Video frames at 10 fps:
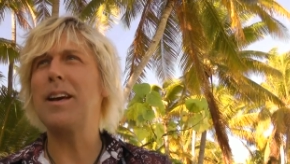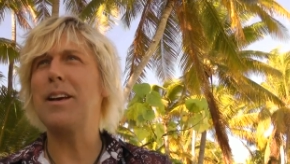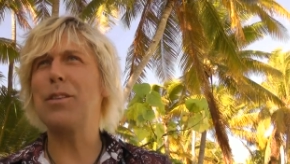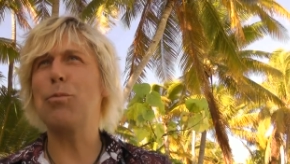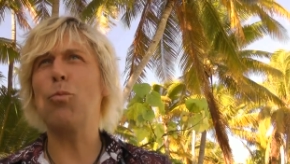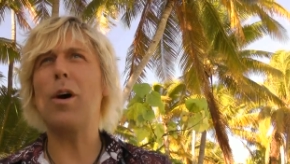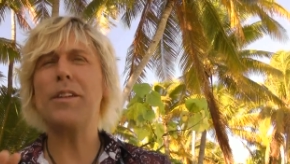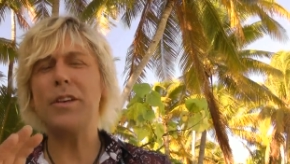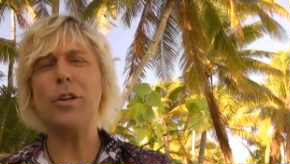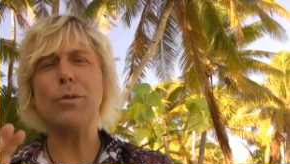is
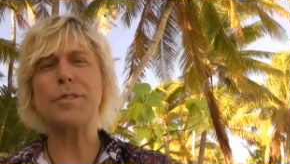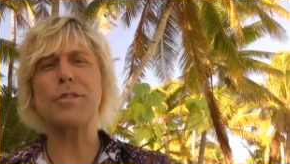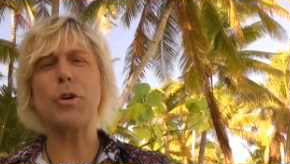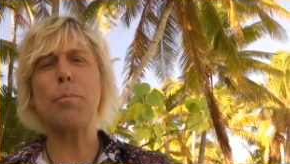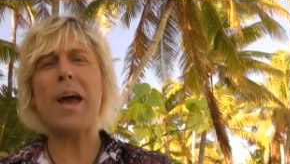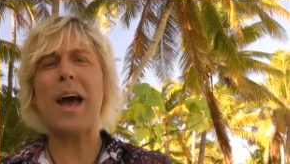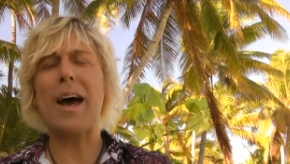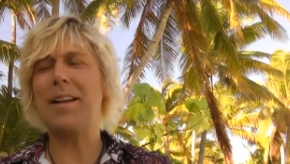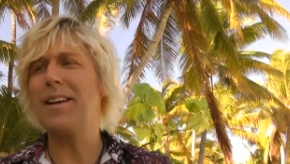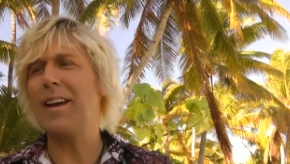wanting you so
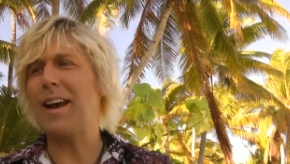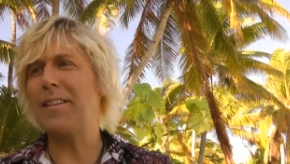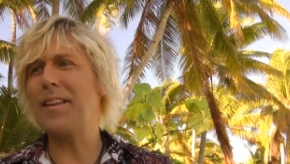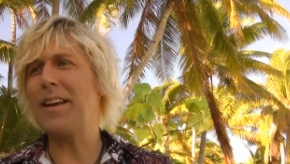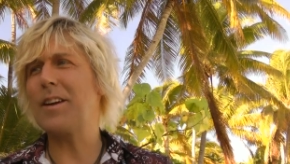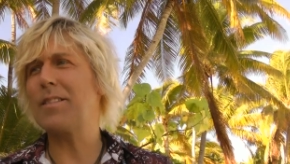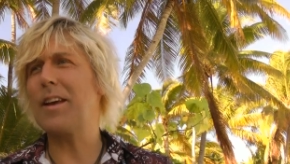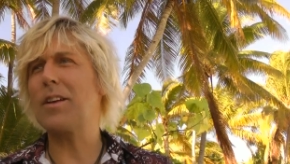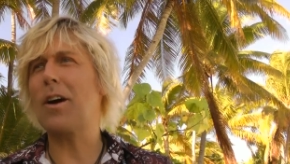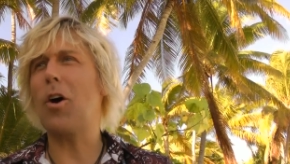bad and they,
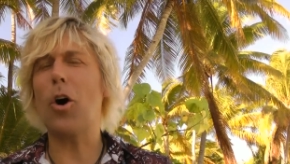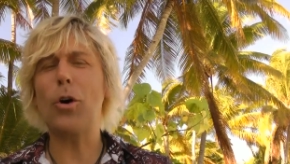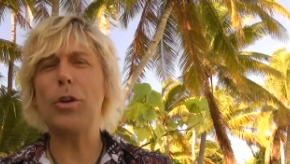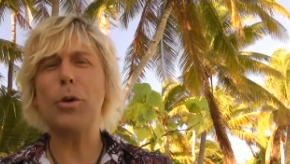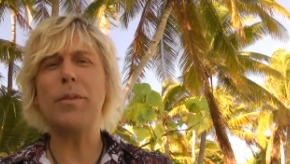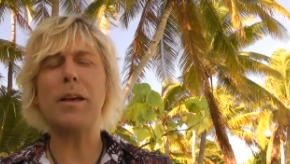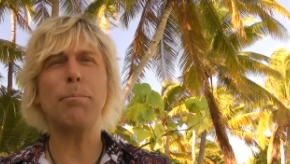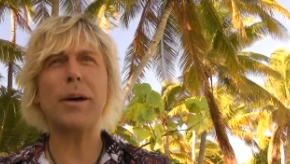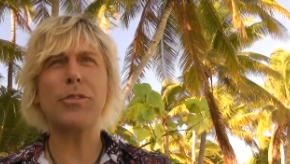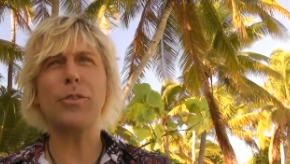they call you and they
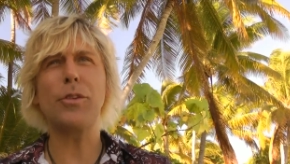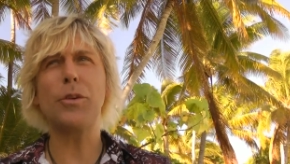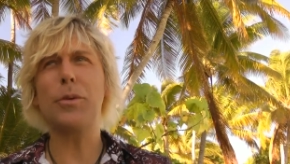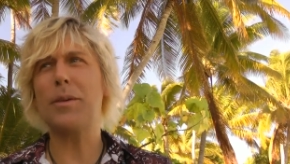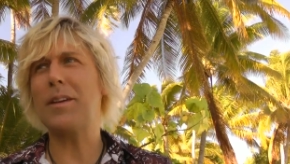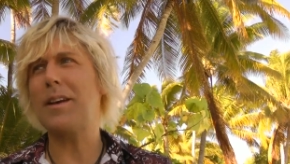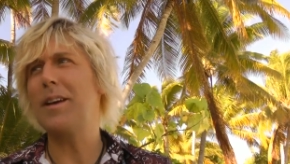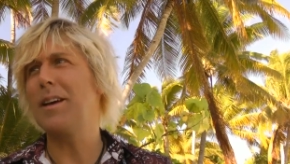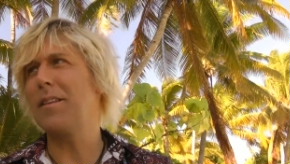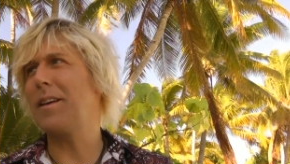pester you and they,
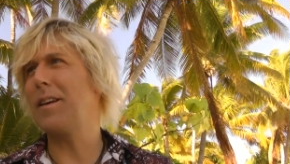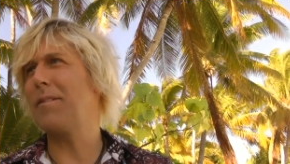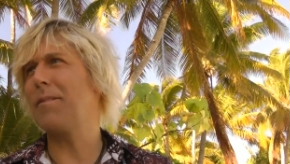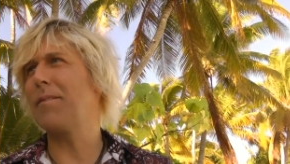they